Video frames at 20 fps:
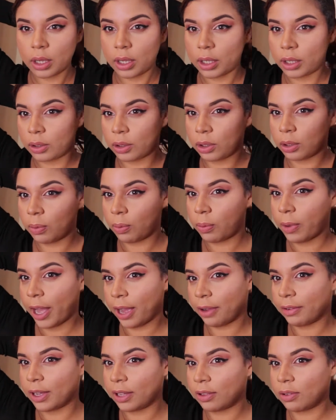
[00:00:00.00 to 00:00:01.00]
And I'm going to
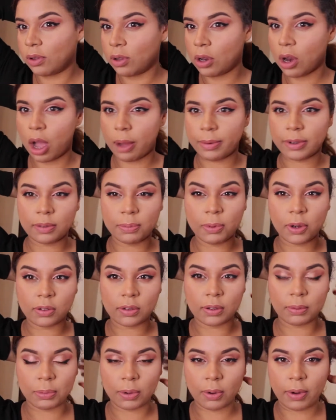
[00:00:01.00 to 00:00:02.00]
wear it as low as
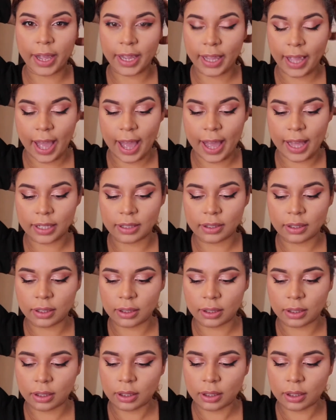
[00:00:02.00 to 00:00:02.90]
possible I can